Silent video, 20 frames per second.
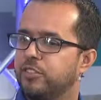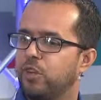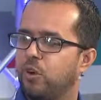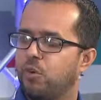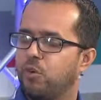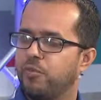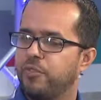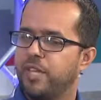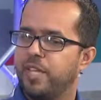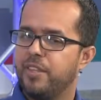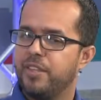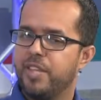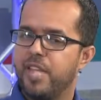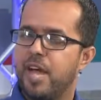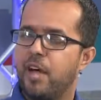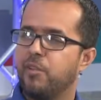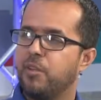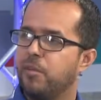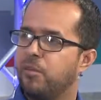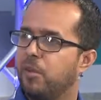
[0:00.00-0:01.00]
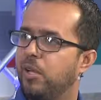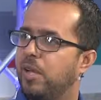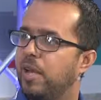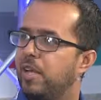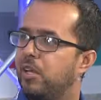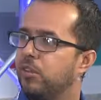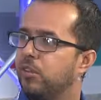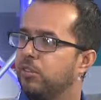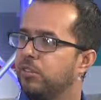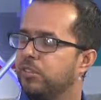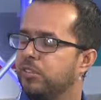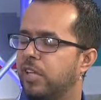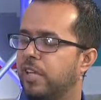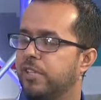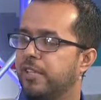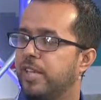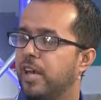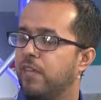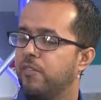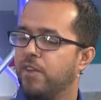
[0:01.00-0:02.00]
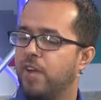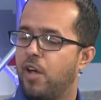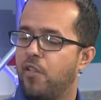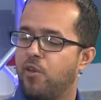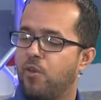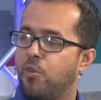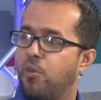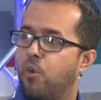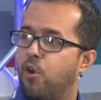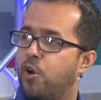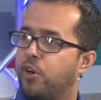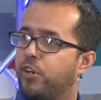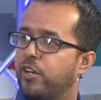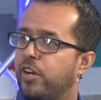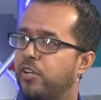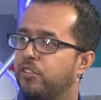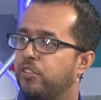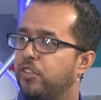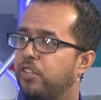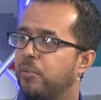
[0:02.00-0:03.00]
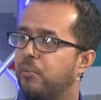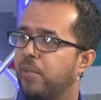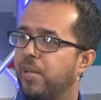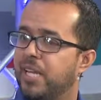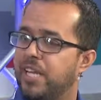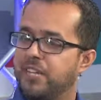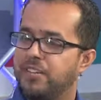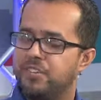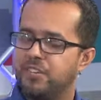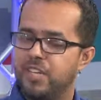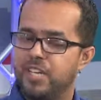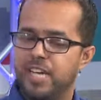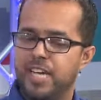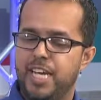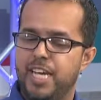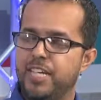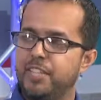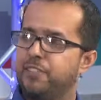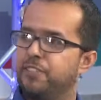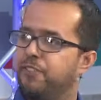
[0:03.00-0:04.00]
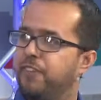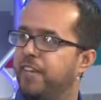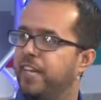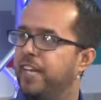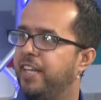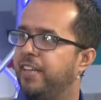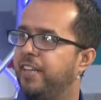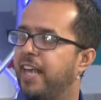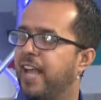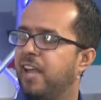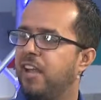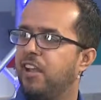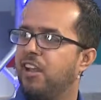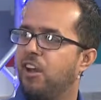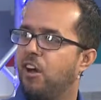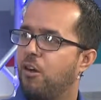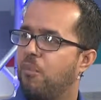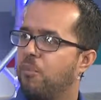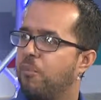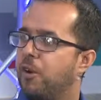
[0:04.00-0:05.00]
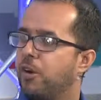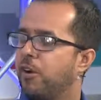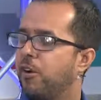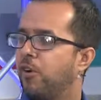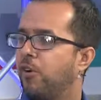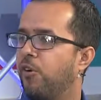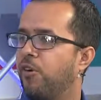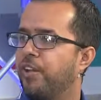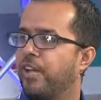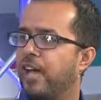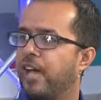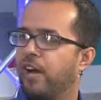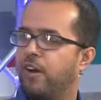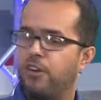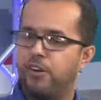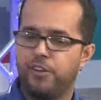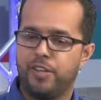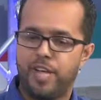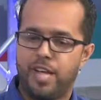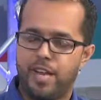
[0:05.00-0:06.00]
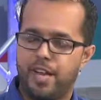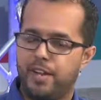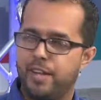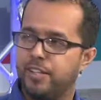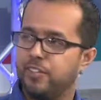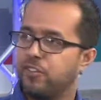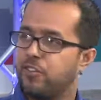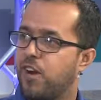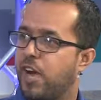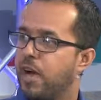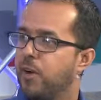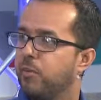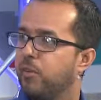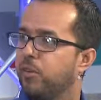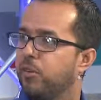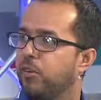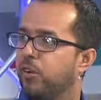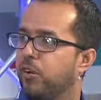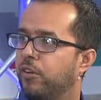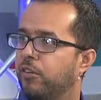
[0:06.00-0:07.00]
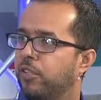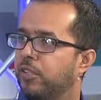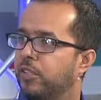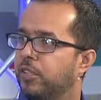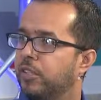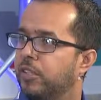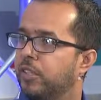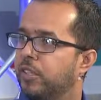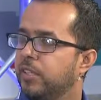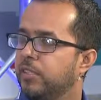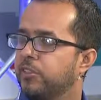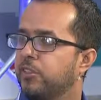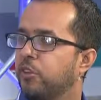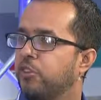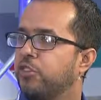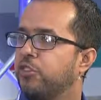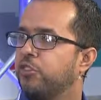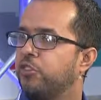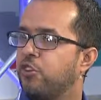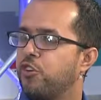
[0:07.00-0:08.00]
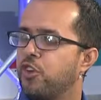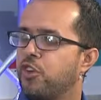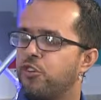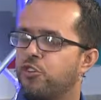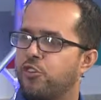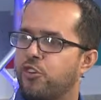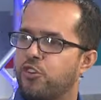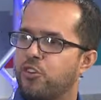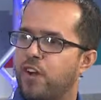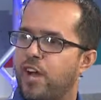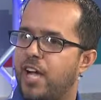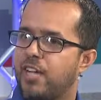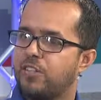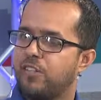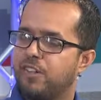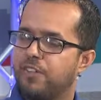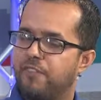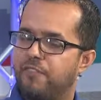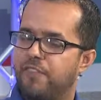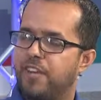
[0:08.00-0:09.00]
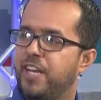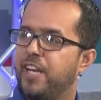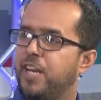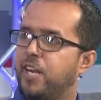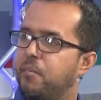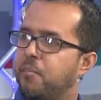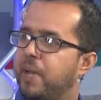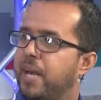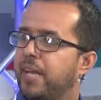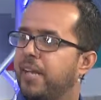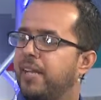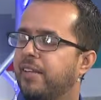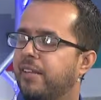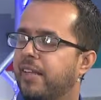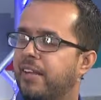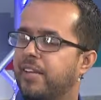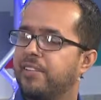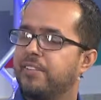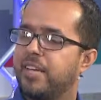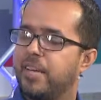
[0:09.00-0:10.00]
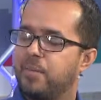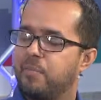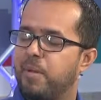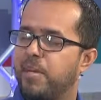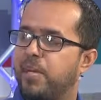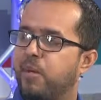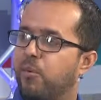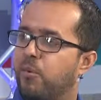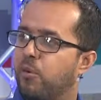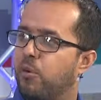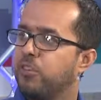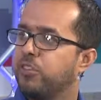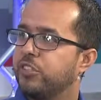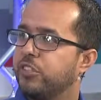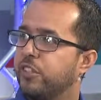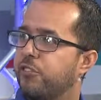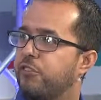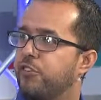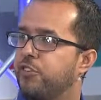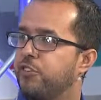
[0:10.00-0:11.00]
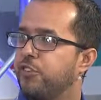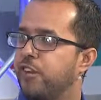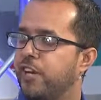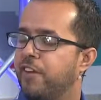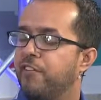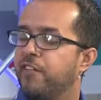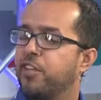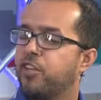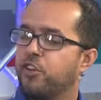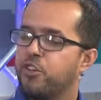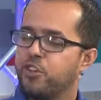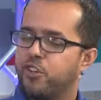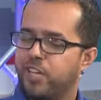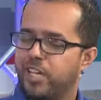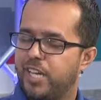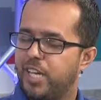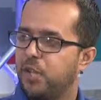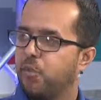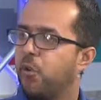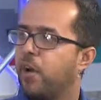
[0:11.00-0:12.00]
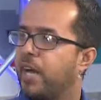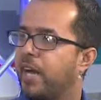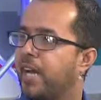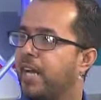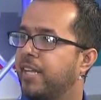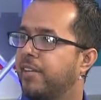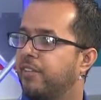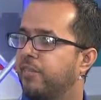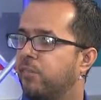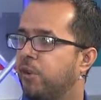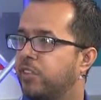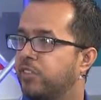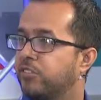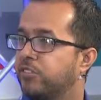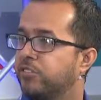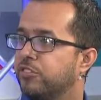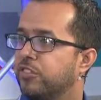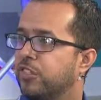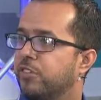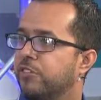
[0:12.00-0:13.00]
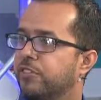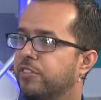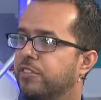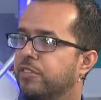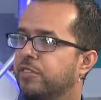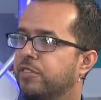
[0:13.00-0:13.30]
So then now the molecules, now the water that's on the bleach is feeding that lumber or that drywall. So you're actually feeding it, then it's going to make it worse in the future, even though you kill what is on surface.